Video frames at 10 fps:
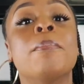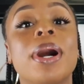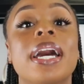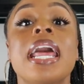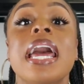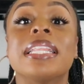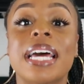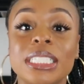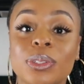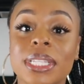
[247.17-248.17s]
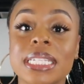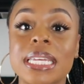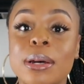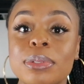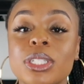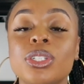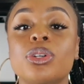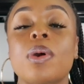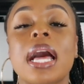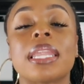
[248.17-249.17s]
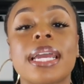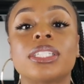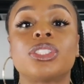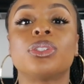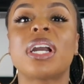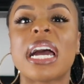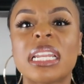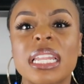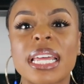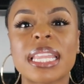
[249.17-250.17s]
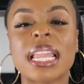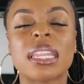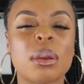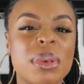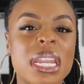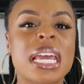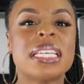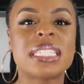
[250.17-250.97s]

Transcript: but that's what this helps to do i like to kind of let that lemon